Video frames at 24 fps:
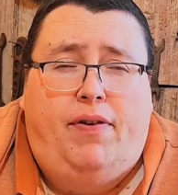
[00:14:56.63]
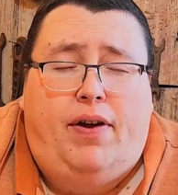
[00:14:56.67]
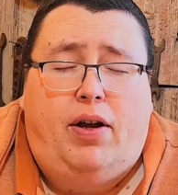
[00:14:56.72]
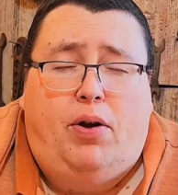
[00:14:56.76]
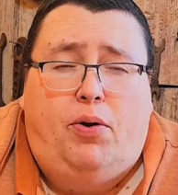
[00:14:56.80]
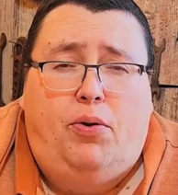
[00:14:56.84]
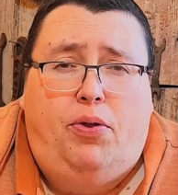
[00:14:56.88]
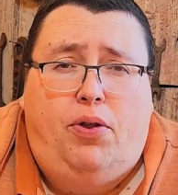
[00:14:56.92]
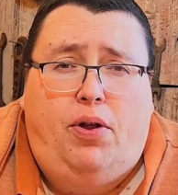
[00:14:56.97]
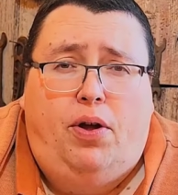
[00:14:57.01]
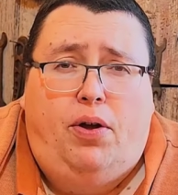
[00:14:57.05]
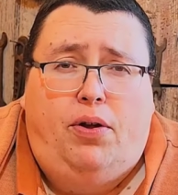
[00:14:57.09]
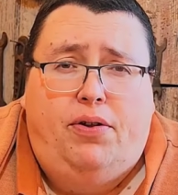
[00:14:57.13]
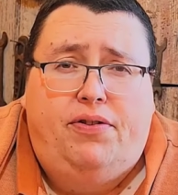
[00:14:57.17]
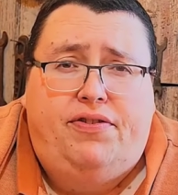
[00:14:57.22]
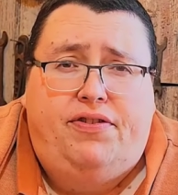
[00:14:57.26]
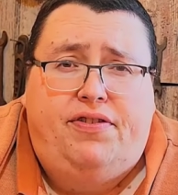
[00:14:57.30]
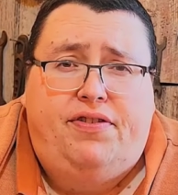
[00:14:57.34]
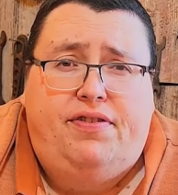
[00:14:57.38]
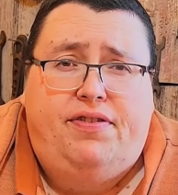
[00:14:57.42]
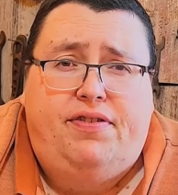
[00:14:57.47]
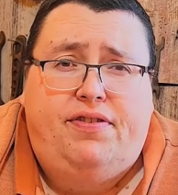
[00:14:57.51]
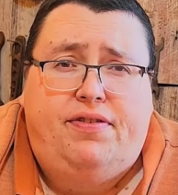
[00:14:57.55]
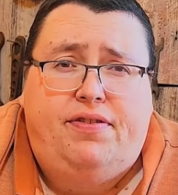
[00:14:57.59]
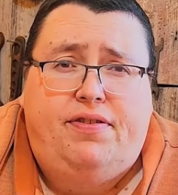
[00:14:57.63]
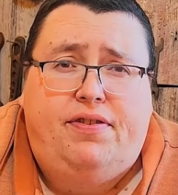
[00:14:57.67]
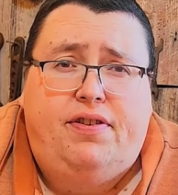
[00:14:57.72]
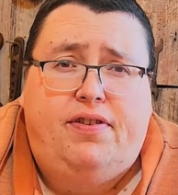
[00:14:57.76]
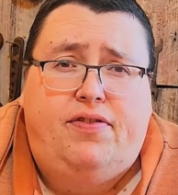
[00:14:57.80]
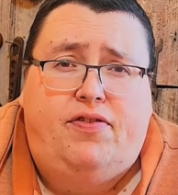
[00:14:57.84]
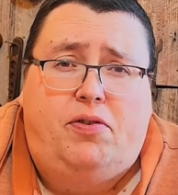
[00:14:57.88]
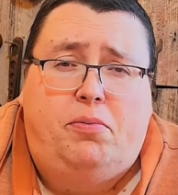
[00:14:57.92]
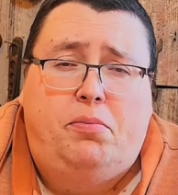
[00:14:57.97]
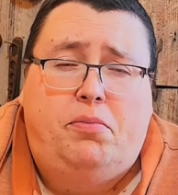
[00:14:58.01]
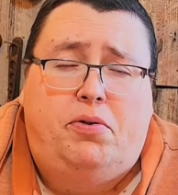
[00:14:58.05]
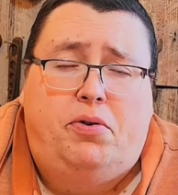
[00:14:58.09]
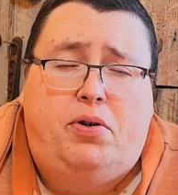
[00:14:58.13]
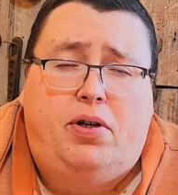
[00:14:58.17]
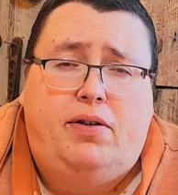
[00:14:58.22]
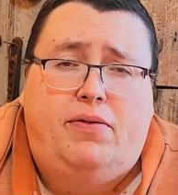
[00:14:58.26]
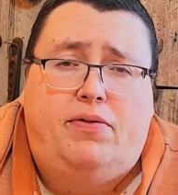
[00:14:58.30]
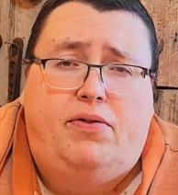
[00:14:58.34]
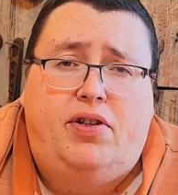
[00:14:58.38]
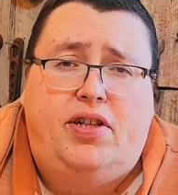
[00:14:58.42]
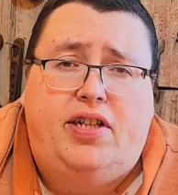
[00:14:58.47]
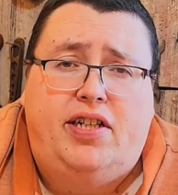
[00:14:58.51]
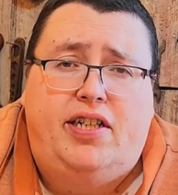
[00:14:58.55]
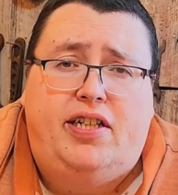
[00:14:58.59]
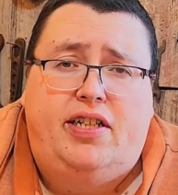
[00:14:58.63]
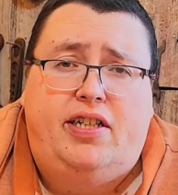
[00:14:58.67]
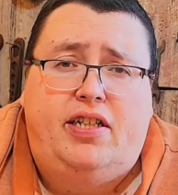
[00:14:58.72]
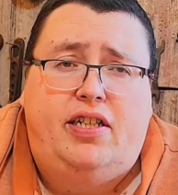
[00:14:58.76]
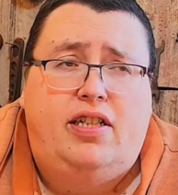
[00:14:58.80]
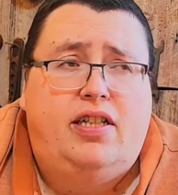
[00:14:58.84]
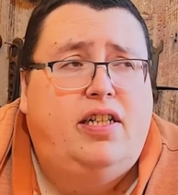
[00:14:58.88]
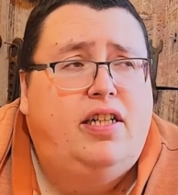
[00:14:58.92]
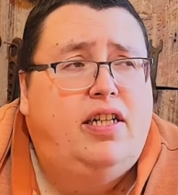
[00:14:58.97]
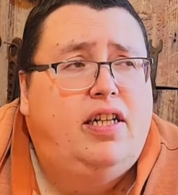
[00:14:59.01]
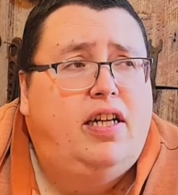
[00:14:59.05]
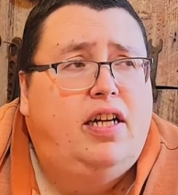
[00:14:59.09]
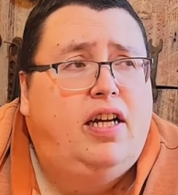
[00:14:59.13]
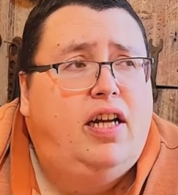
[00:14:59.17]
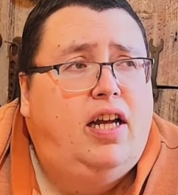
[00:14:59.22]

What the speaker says: Final thoughts from the Reverend here.